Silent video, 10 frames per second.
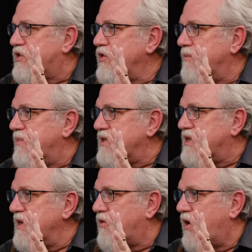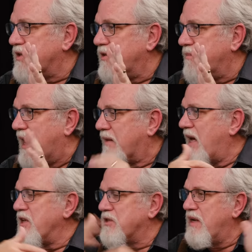to the Byzantine cross on the back
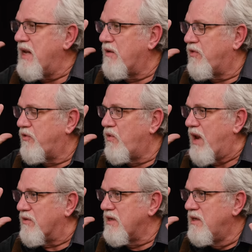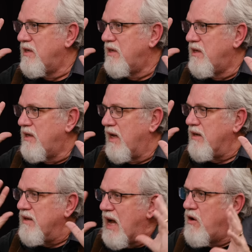that has been now thrown out,
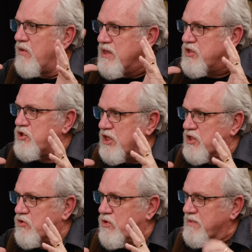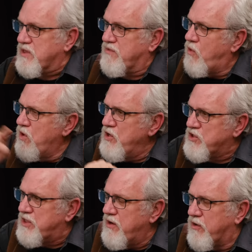and now it's just scripts. Four
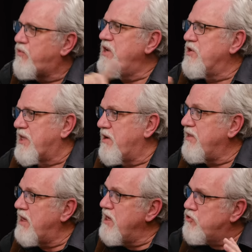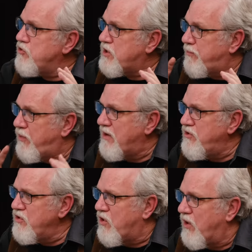years later, or three years later, he then introduces a brand
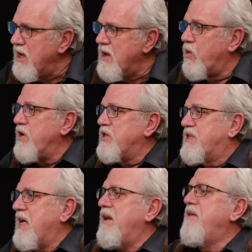new coin where he's taken